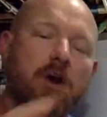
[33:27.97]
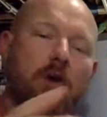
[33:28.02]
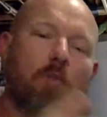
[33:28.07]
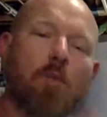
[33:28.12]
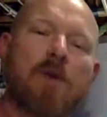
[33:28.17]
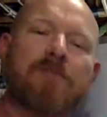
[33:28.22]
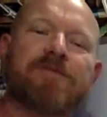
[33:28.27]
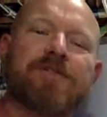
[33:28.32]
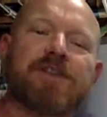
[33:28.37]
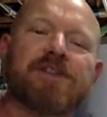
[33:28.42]

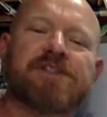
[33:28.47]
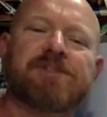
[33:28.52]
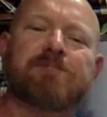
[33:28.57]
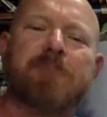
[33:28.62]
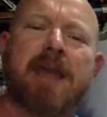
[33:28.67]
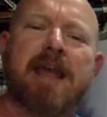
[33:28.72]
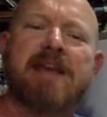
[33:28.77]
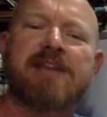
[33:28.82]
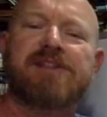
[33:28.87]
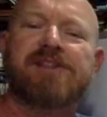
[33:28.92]
With the
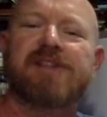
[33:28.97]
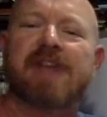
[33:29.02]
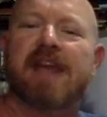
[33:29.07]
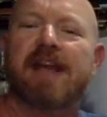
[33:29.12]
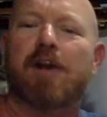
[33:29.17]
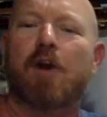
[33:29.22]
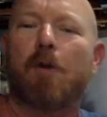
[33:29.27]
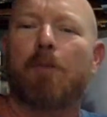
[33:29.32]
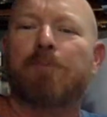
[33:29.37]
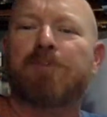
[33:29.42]
speed stick
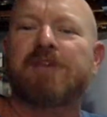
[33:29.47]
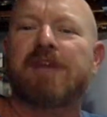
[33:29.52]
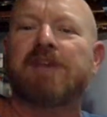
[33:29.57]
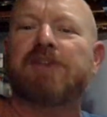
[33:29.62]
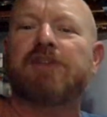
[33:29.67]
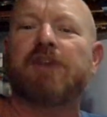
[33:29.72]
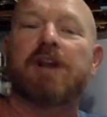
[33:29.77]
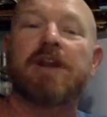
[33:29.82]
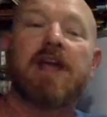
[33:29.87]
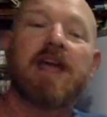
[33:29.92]

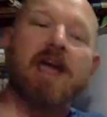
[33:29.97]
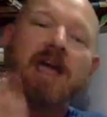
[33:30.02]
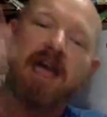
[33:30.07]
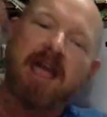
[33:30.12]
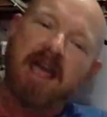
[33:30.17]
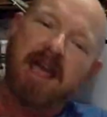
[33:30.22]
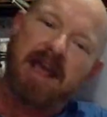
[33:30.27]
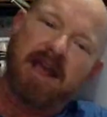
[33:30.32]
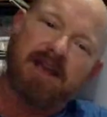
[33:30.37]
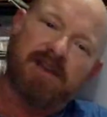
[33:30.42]
competition,
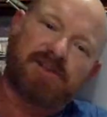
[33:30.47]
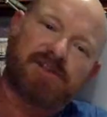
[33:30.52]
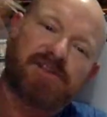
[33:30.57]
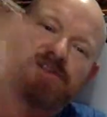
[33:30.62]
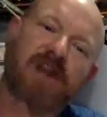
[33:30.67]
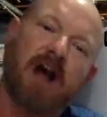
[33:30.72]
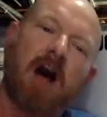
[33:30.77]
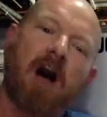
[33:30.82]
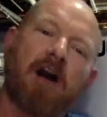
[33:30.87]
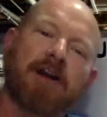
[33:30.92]
it is
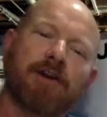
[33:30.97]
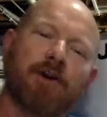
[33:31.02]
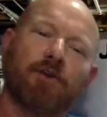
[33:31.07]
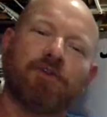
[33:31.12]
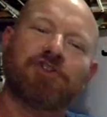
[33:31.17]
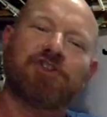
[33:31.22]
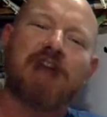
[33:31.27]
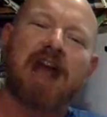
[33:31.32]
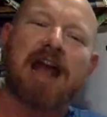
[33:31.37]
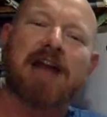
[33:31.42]
starting on
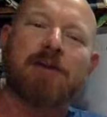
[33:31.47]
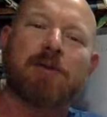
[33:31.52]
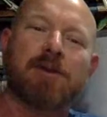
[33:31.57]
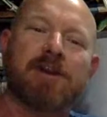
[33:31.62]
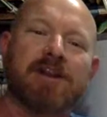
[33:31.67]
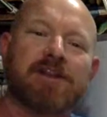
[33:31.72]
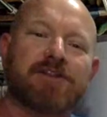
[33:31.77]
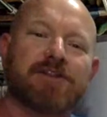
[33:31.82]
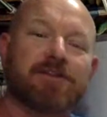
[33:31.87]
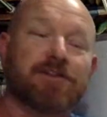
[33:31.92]

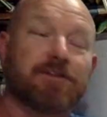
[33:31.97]
January